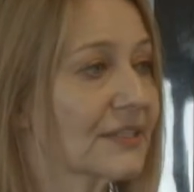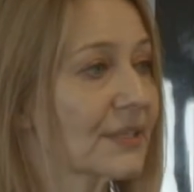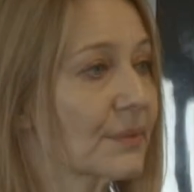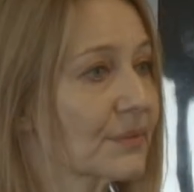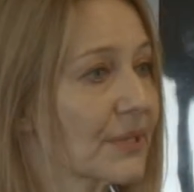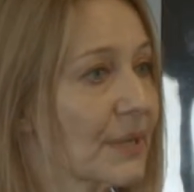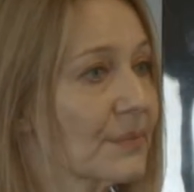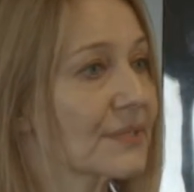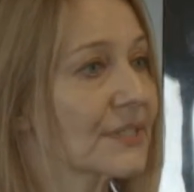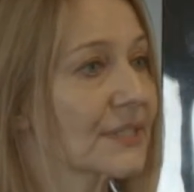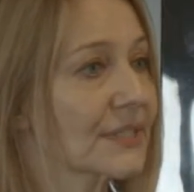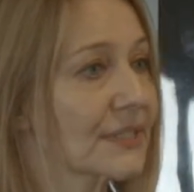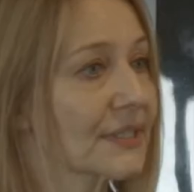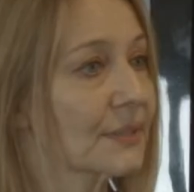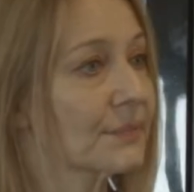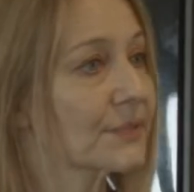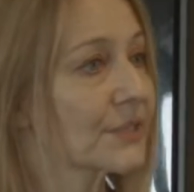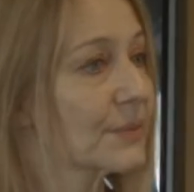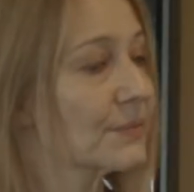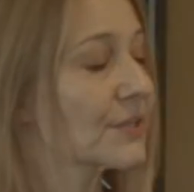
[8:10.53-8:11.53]
Sometimes the
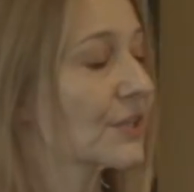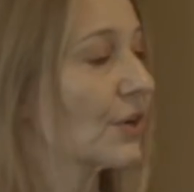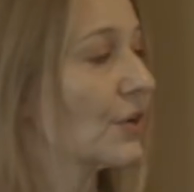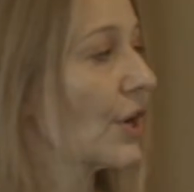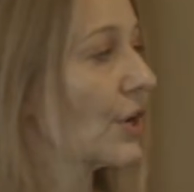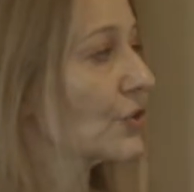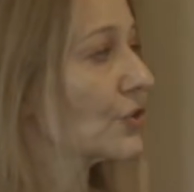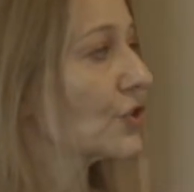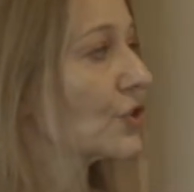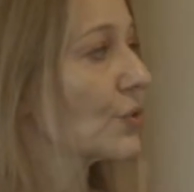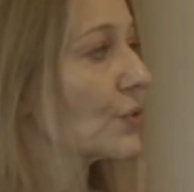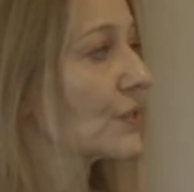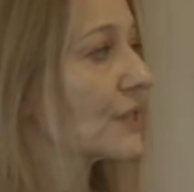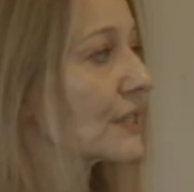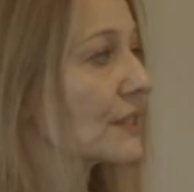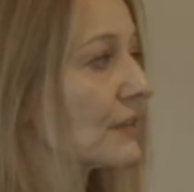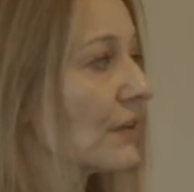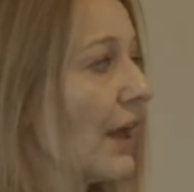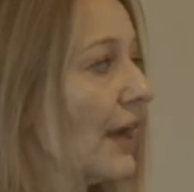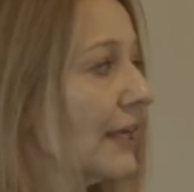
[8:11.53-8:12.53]
symptoms are so
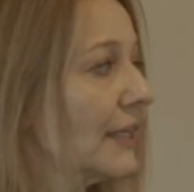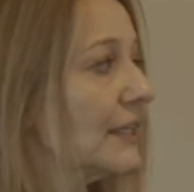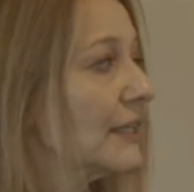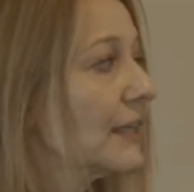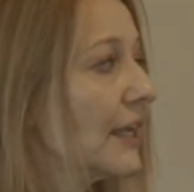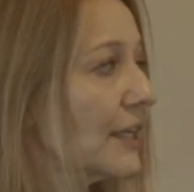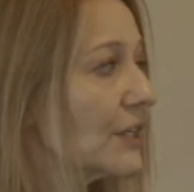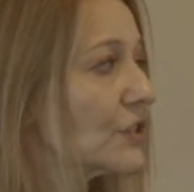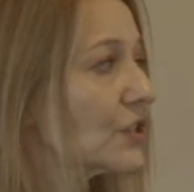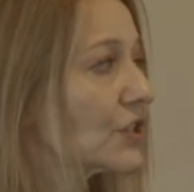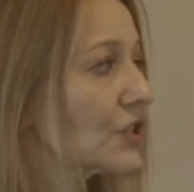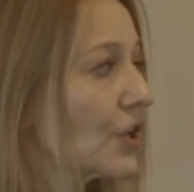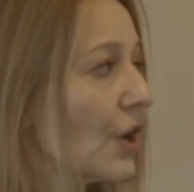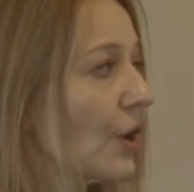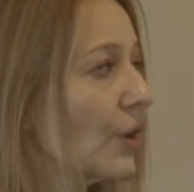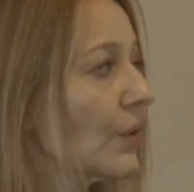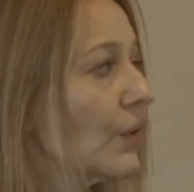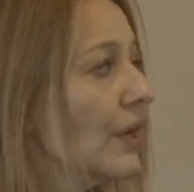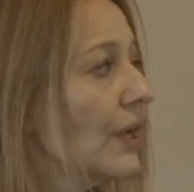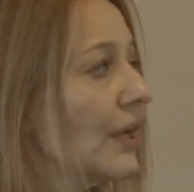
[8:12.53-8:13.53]
slight. And so